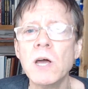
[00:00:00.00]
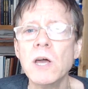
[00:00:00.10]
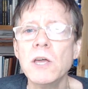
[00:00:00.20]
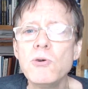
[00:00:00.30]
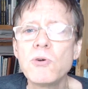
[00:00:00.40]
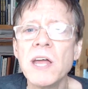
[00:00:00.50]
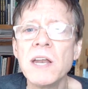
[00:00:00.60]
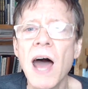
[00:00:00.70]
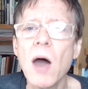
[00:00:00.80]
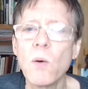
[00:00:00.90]
You
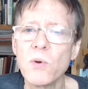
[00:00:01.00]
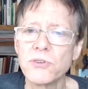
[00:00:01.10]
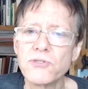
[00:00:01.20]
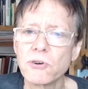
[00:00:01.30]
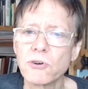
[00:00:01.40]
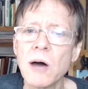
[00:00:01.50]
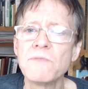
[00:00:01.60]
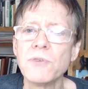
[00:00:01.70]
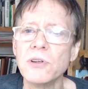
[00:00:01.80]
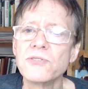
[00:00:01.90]
cannot with the
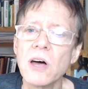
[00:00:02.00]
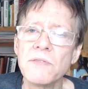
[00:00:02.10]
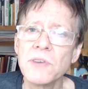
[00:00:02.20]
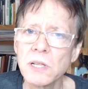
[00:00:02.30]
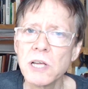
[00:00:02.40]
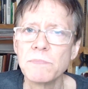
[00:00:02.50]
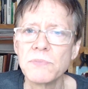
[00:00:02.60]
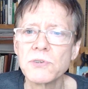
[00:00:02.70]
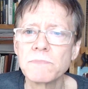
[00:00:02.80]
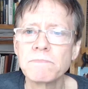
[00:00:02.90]
circumference of an
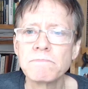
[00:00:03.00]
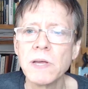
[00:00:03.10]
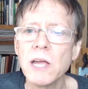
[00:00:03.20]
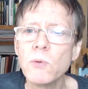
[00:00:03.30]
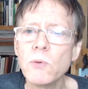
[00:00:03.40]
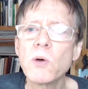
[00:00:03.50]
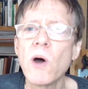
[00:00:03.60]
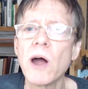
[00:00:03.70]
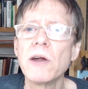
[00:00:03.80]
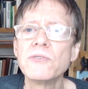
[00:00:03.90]
ellipse. It
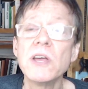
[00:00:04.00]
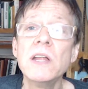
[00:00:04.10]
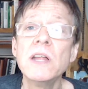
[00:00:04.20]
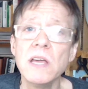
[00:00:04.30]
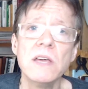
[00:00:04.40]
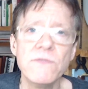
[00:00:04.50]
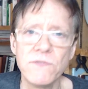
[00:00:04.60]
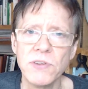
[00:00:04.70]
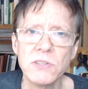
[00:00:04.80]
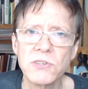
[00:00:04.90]
requires an
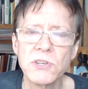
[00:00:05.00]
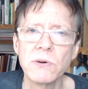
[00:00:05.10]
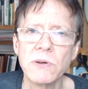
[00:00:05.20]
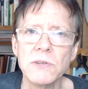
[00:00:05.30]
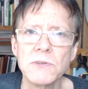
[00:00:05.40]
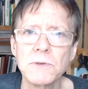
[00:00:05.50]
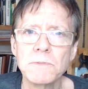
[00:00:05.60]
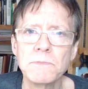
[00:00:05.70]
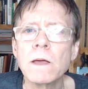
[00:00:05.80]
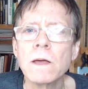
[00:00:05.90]
infinite series.
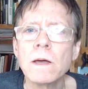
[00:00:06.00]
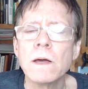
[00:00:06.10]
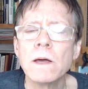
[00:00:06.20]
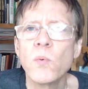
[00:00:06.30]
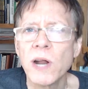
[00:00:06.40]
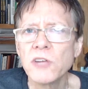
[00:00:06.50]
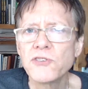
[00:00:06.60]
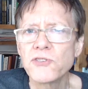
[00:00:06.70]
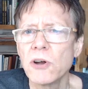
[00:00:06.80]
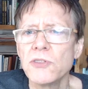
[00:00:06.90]
When I
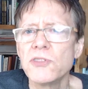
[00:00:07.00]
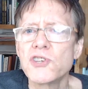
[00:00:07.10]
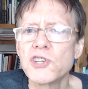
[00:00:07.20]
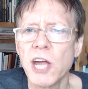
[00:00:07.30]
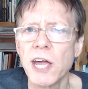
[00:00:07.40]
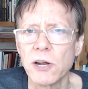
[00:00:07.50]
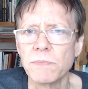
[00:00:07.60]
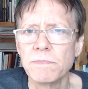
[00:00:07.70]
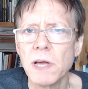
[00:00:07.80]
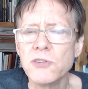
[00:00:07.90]
started this channel,
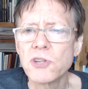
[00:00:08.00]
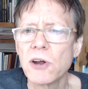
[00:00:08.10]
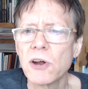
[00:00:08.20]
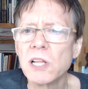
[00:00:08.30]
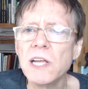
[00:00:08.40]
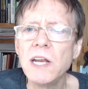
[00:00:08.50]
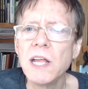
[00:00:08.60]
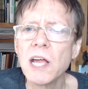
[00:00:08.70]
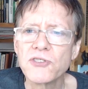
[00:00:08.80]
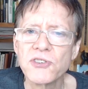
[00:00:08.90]
and started
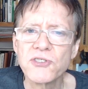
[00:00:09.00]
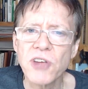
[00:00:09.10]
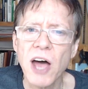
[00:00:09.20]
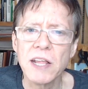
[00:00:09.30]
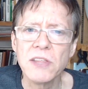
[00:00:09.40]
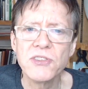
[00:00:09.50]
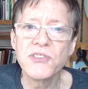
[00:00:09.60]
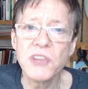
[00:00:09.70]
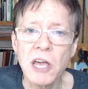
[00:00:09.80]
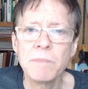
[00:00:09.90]
leading our society, the
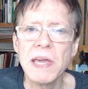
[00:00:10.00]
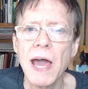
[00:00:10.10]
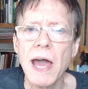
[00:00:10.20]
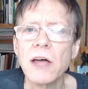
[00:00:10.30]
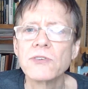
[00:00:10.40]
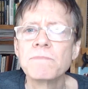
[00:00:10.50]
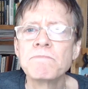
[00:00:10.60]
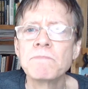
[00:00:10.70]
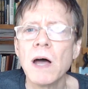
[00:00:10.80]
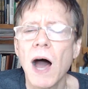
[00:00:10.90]
CNPS,
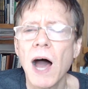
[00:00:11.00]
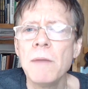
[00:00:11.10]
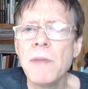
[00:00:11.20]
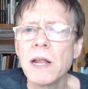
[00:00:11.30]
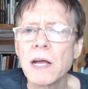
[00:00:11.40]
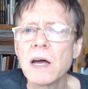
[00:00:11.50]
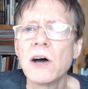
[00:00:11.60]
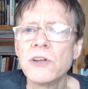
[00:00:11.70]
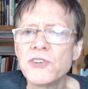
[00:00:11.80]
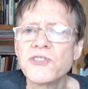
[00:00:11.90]
I made a
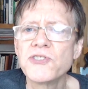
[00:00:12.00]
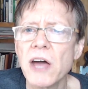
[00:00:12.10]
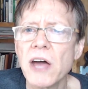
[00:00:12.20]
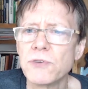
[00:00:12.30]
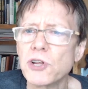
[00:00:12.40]
conscious effort to